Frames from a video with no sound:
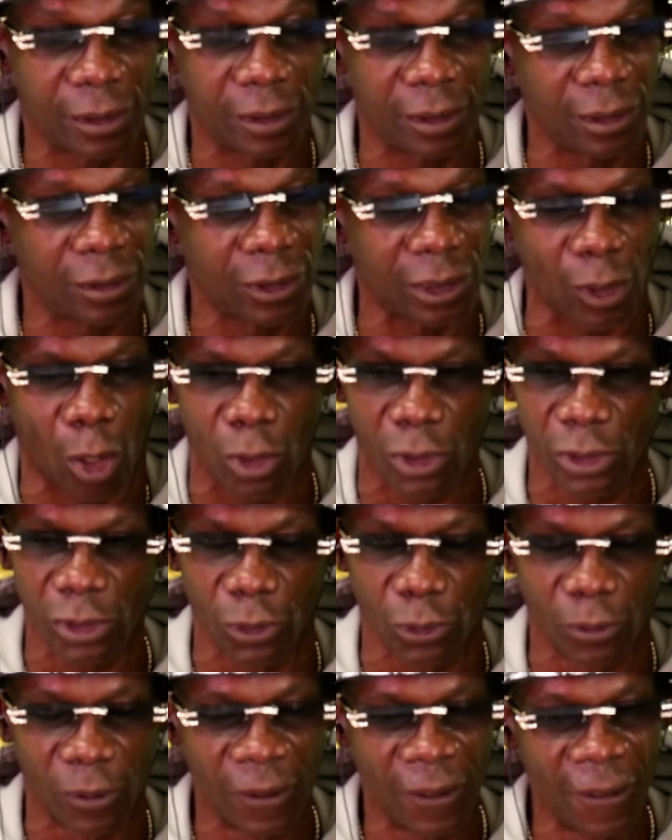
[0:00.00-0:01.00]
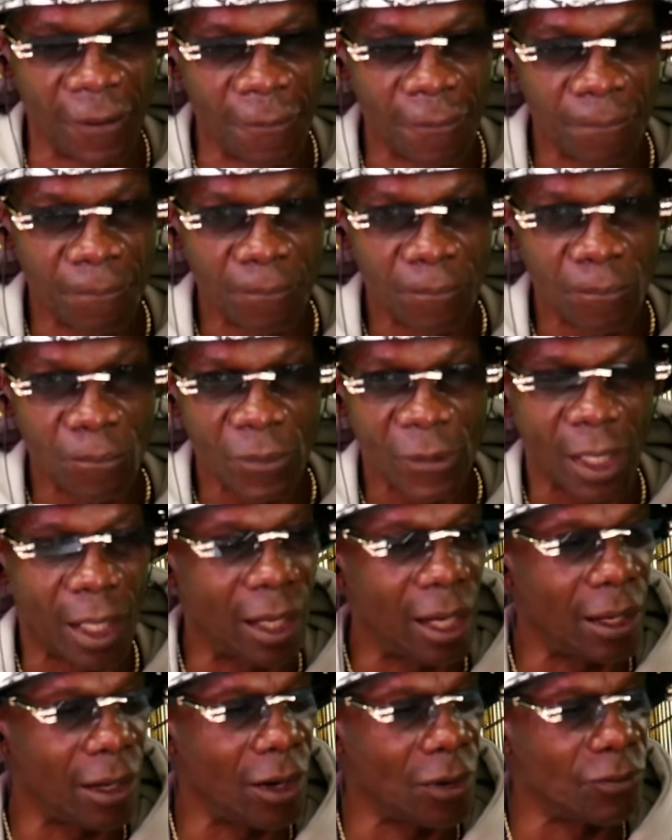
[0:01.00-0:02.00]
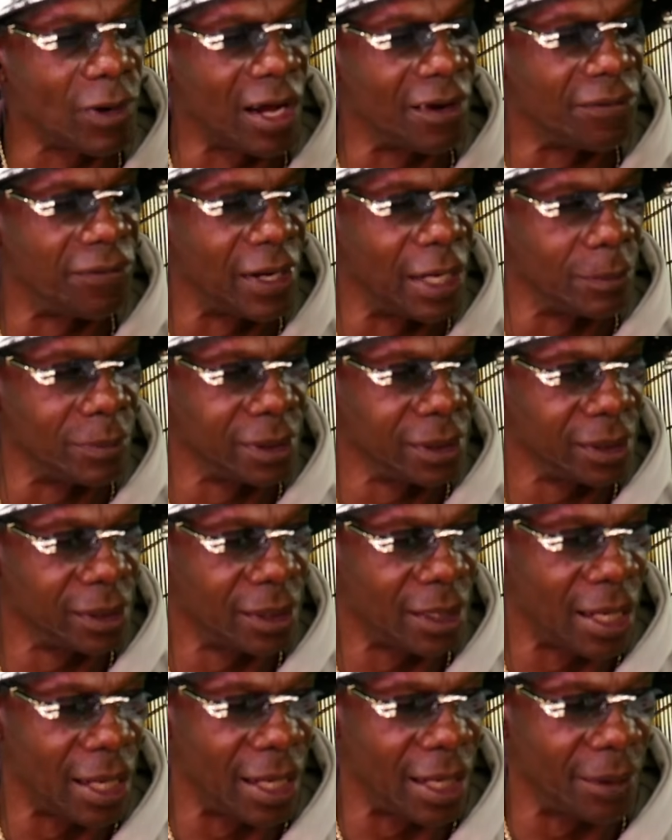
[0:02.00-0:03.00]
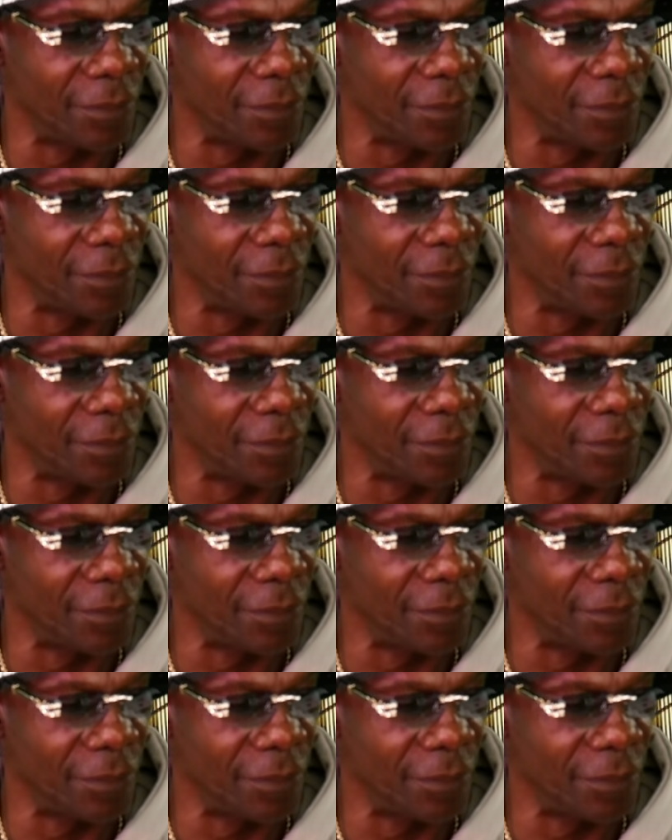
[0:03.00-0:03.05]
This is on you. Uh, all right, family. All right.